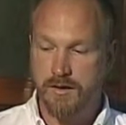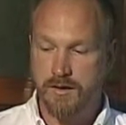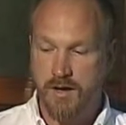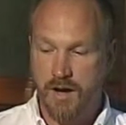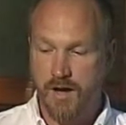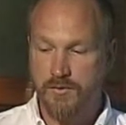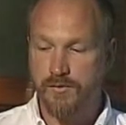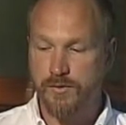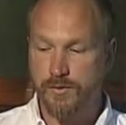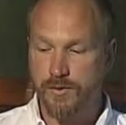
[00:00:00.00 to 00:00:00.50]

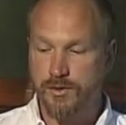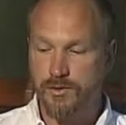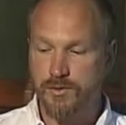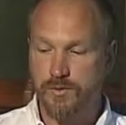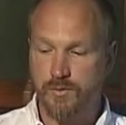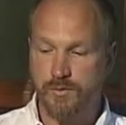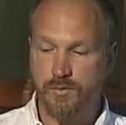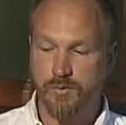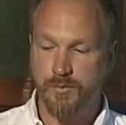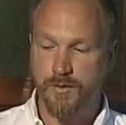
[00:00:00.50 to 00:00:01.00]
Coffee
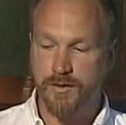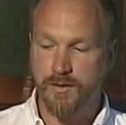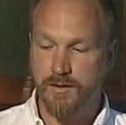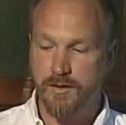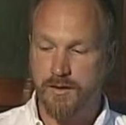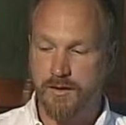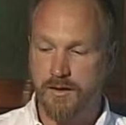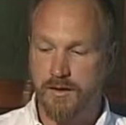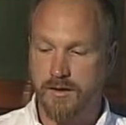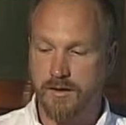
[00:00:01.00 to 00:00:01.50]
Regional will be
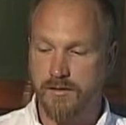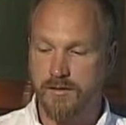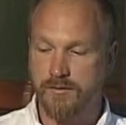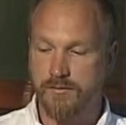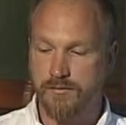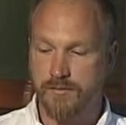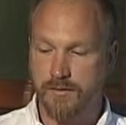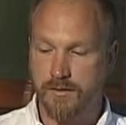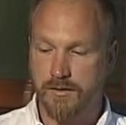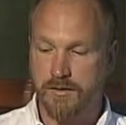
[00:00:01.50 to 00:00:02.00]
there.
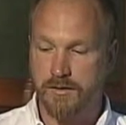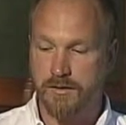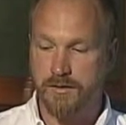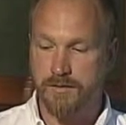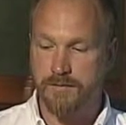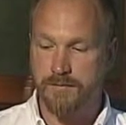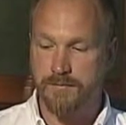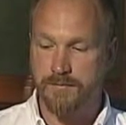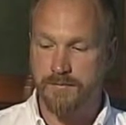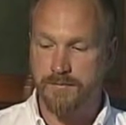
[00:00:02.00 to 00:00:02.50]

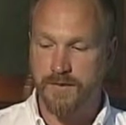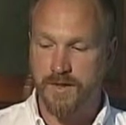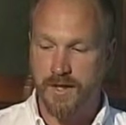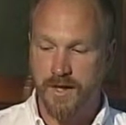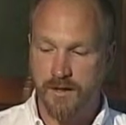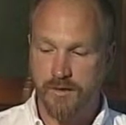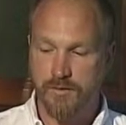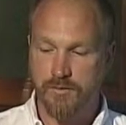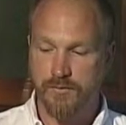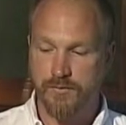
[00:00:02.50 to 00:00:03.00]
Um, the
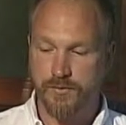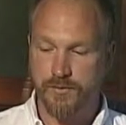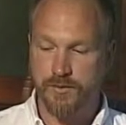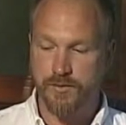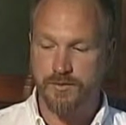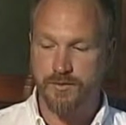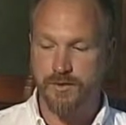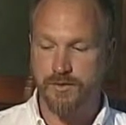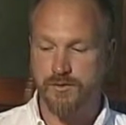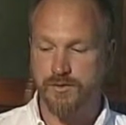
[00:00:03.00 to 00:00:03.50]
Ankle Foot
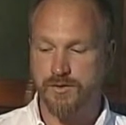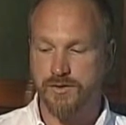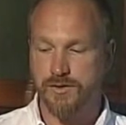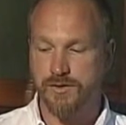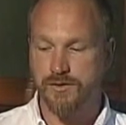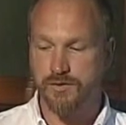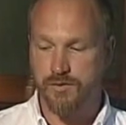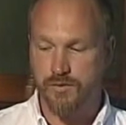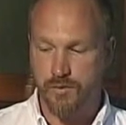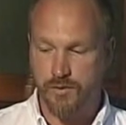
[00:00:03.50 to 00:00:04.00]
and
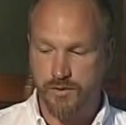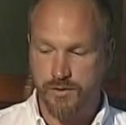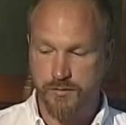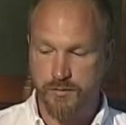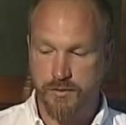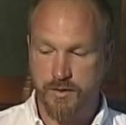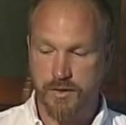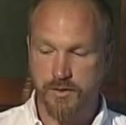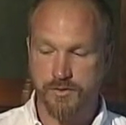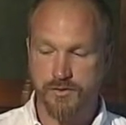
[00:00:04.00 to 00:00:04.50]
Associates Georgia
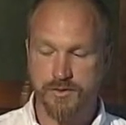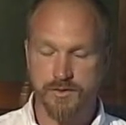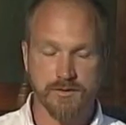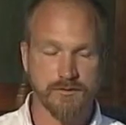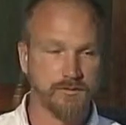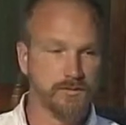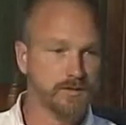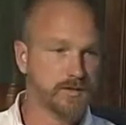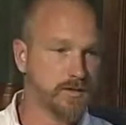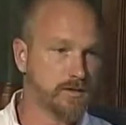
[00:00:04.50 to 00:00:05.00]

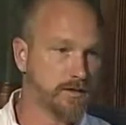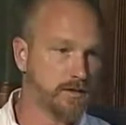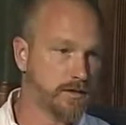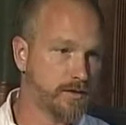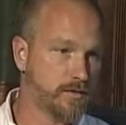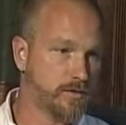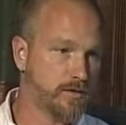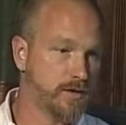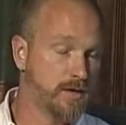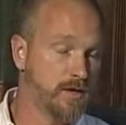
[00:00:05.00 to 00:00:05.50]
Partnership for
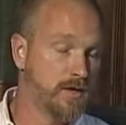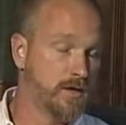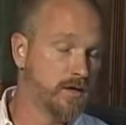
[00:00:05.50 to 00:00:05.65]
Telehealth.